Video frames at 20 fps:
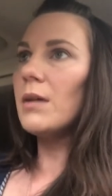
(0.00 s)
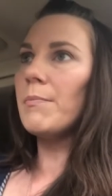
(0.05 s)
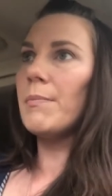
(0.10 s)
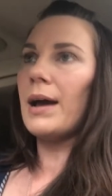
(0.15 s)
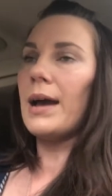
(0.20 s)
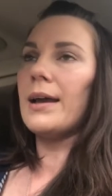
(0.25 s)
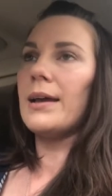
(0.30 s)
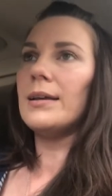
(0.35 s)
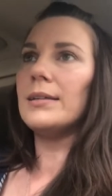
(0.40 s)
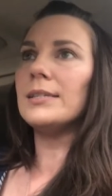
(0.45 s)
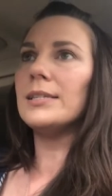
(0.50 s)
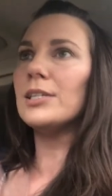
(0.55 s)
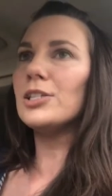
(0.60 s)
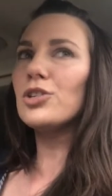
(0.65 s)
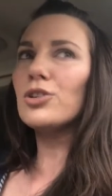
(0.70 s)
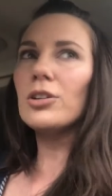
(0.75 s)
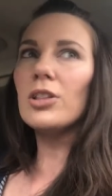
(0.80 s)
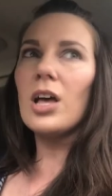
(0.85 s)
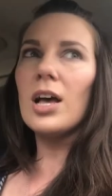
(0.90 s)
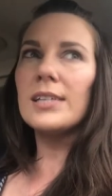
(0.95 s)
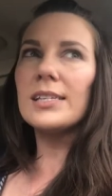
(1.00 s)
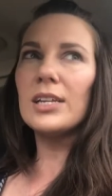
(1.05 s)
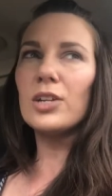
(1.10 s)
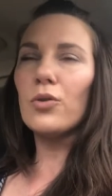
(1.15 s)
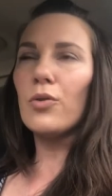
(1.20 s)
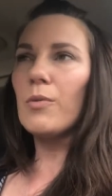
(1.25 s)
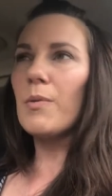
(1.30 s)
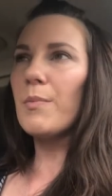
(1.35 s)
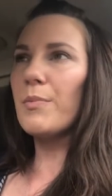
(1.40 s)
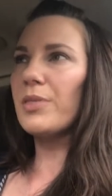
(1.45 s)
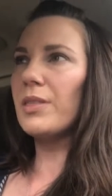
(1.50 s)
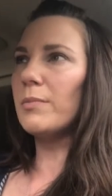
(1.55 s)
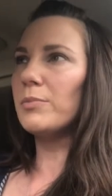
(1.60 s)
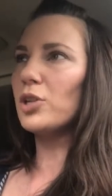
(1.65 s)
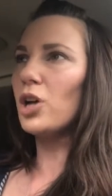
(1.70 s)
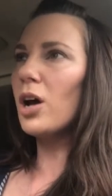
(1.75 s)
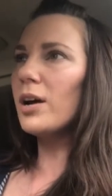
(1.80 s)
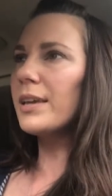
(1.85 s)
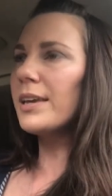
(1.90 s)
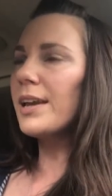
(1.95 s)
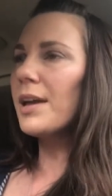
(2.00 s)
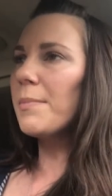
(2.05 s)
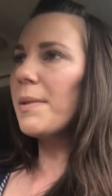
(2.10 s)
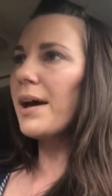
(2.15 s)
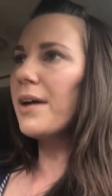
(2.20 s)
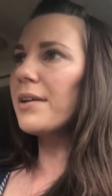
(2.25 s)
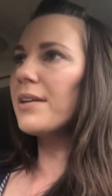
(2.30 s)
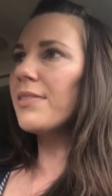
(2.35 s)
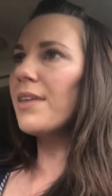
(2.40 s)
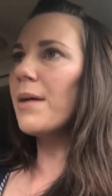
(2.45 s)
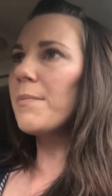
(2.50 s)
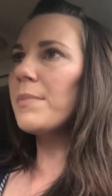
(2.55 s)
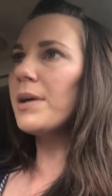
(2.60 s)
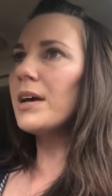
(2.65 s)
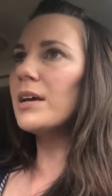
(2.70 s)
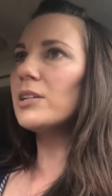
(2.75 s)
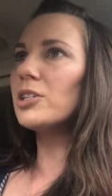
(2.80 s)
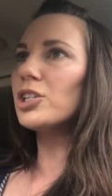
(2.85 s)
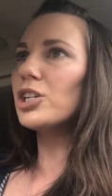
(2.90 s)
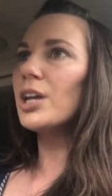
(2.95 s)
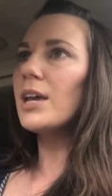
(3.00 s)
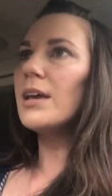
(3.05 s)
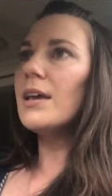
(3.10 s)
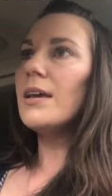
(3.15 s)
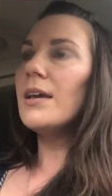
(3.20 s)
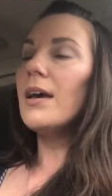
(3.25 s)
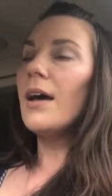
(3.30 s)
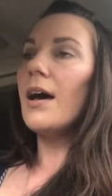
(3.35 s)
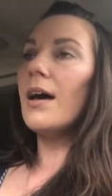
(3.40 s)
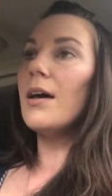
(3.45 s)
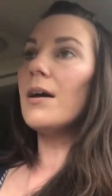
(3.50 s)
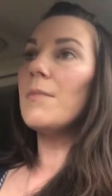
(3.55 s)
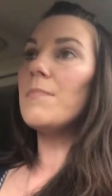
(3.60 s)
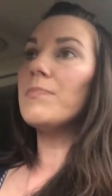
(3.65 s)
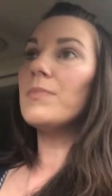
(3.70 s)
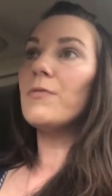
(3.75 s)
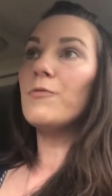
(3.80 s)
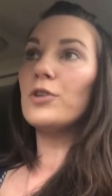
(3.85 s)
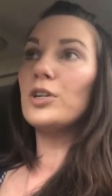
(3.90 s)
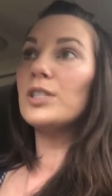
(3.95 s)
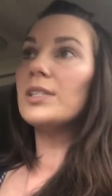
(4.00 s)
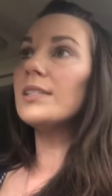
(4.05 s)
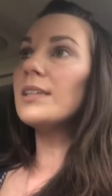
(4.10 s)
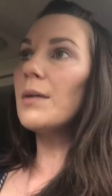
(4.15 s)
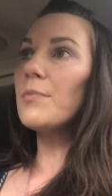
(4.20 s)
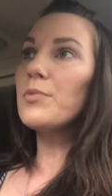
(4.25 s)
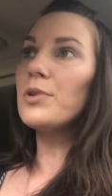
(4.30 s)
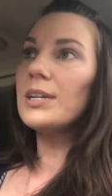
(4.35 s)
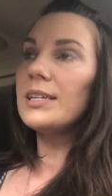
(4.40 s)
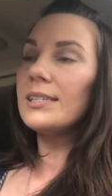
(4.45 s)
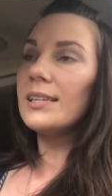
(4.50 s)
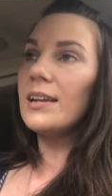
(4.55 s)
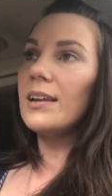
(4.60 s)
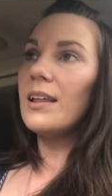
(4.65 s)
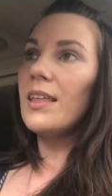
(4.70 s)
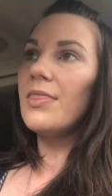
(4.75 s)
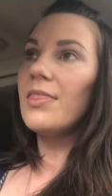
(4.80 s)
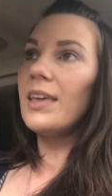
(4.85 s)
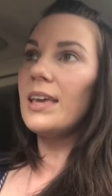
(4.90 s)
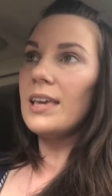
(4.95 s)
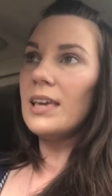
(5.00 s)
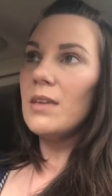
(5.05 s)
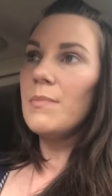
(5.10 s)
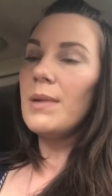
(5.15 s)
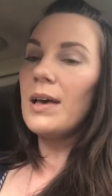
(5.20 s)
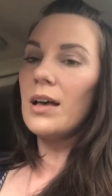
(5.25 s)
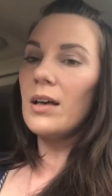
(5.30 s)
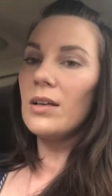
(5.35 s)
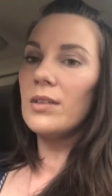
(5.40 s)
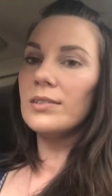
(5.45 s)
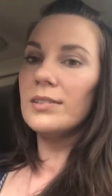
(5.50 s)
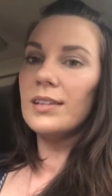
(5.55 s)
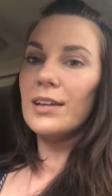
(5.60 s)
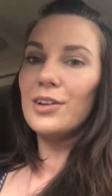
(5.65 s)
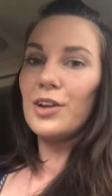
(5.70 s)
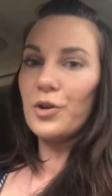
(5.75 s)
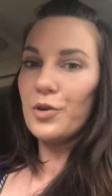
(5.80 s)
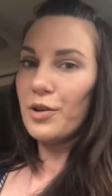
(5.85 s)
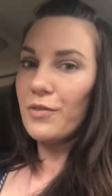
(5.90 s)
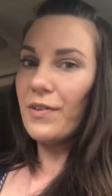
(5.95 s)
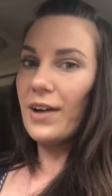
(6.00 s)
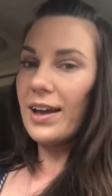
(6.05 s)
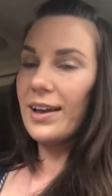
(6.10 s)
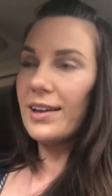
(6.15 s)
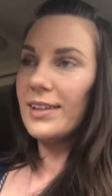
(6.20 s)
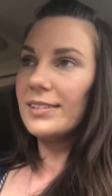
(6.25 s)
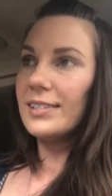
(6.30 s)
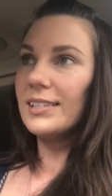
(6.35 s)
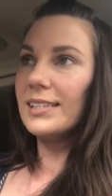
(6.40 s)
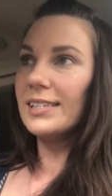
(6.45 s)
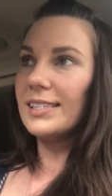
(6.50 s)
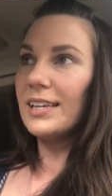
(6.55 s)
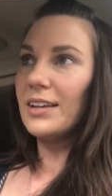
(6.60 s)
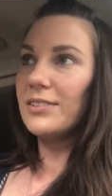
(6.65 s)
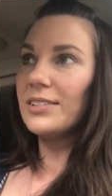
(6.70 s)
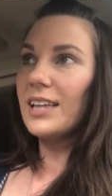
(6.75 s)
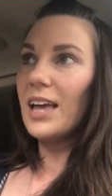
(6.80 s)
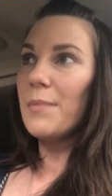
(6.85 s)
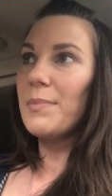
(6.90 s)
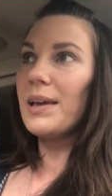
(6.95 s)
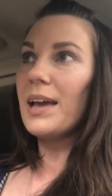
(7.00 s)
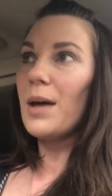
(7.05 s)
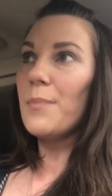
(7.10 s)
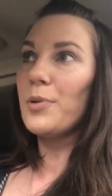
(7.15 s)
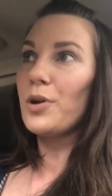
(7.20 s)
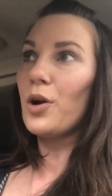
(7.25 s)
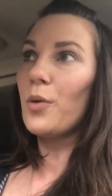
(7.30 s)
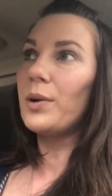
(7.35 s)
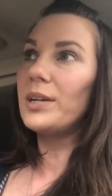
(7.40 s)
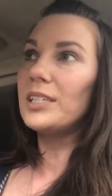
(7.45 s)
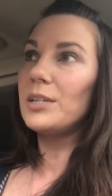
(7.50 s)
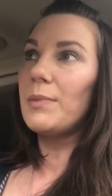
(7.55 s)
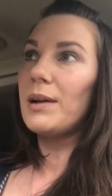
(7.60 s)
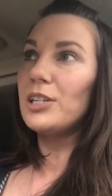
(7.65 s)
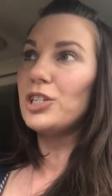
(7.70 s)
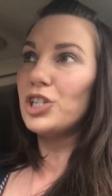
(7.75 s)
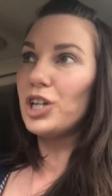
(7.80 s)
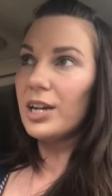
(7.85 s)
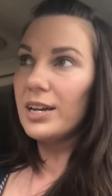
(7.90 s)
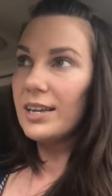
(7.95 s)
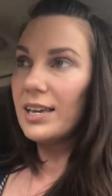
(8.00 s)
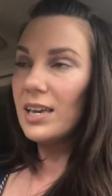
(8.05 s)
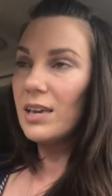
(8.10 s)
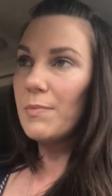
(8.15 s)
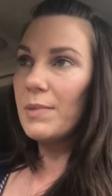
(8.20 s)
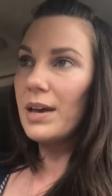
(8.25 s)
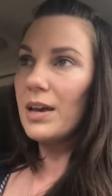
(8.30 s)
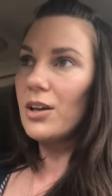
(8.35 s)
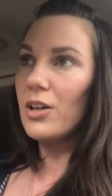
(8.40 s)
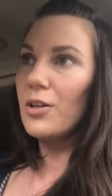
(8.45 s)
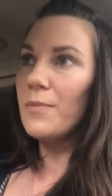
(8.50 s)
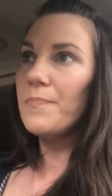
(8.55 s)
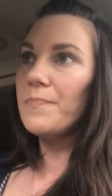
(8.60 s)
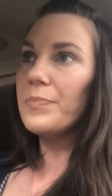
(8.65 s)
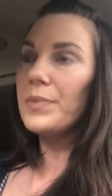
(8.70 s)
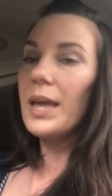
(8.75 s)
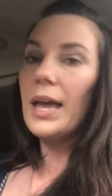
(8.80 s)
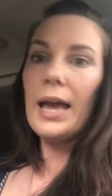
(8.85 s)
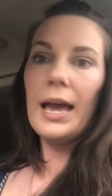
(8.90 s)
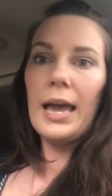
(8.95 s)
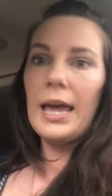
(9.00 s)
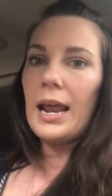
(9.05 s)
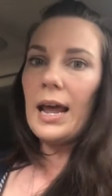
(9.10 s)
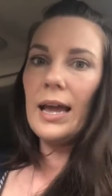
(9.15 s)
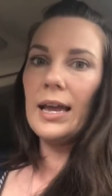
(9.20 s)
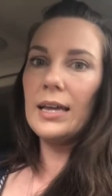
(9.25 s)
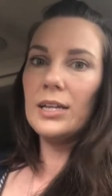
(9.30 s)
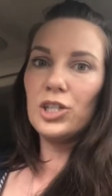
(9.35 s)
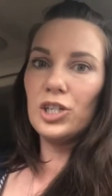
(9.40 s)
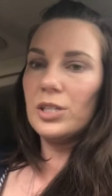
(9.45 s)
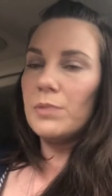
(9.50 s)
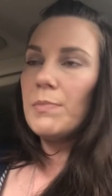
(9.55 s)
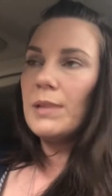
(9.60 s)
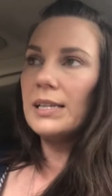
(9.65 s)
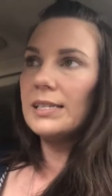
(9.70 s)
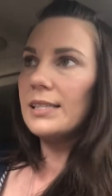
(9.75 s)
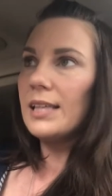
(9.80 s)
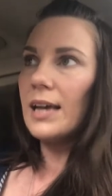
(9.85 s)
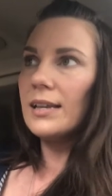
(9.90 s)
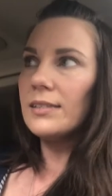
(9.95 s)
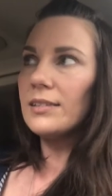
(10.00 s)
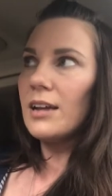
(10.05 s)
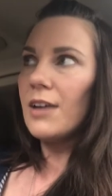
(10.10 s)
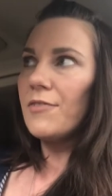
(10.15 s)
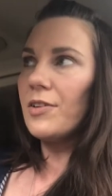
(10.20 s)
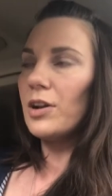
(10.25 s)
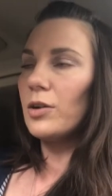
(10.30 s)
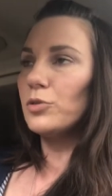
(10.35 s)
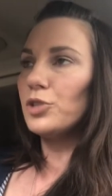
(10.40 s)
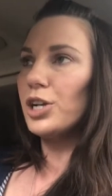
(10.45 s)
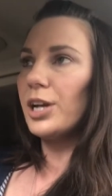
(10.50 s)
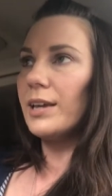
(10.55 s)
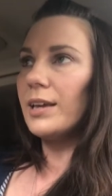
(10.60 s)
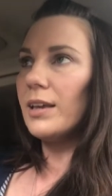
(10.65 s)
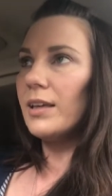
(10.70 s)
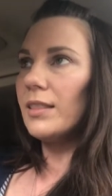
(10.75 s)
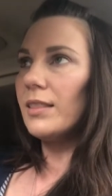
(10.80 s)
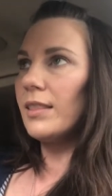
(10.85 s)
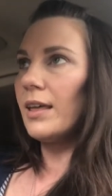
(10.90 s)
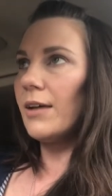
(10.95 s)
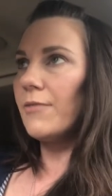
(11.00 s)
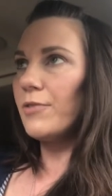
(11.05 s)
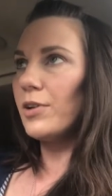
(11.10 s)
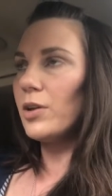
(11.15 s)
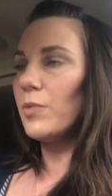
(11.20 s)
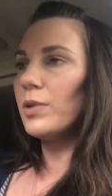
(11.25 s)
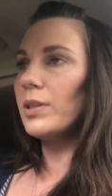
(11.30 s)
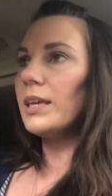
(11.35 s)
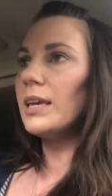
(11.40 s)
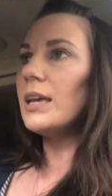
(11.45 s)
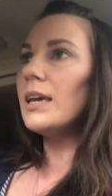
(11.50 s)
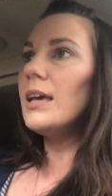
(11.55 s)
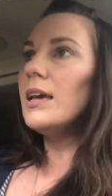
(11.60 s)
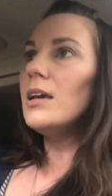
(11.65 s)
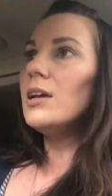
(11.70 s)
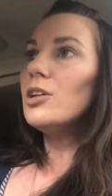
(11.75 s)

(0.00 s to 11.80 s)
My sister-in-laws, I don't remember them talking about it that much. Um, for some reason, the emails that notify us that the sale's coming up are going to my junk email. And I just miss that stuff. I don't check it that frequently.